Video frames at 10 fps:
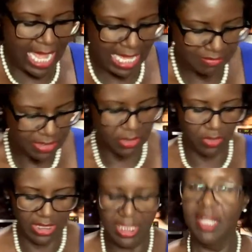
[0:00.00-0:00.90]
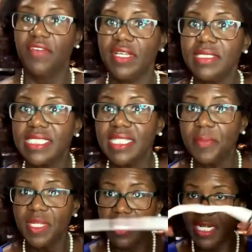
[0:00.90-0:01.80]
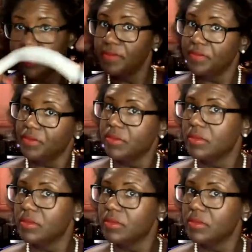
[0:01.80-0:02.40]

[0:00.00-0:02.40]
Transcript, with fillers: I absolutely love it. Slip it on.